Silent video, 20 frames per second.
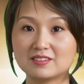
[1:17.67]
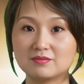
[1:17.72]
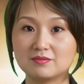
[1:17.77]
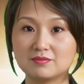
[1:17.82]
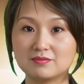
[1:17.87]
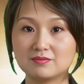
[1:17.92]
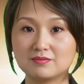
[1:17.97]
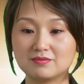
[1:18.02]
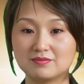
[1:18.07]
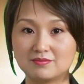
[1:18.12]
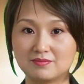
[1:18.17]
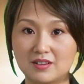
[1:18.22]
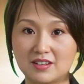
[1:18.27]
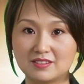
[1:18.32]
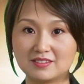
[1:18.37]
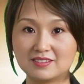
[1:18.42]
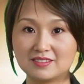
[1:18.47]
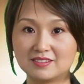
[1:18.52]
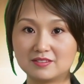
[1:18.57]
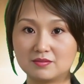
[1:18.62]
after the
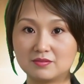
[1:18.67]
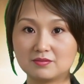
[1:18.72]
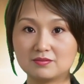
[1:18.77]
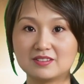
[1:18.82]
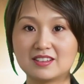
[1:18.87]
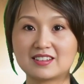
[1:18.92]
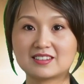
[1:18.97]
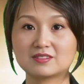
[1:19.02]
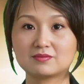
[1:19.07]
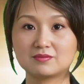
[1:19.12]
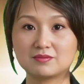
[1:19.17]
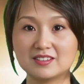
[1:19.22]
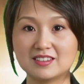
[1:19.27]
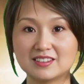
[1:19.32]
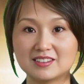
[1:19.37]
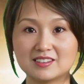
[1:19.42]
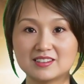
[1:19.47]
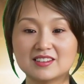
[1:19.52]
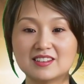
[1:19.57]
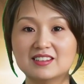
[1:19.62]
congestion in the
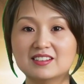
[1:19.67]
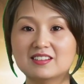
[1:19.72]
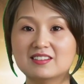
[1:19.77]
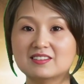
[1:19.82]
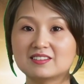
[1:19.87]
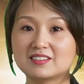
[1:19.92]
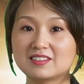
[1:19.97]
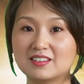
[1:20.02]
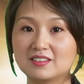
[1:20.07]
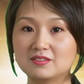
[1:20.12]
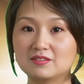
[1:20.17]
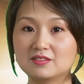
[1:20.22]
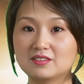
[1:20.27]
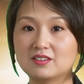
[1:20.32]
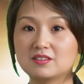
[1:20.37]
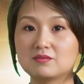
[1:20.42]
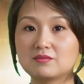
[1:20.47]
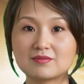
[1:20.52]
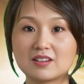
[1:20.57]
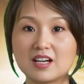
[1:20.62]
Suez Canal in
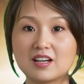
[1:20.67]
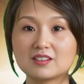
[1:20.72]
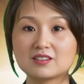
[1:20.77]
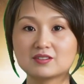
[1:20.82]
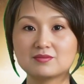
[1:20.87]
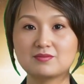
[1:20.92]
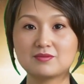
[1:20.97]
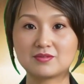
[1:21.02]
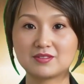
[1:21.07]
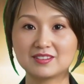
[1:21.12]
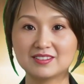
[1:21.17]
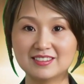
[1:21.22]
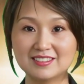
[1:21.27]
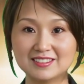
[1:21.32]
2021.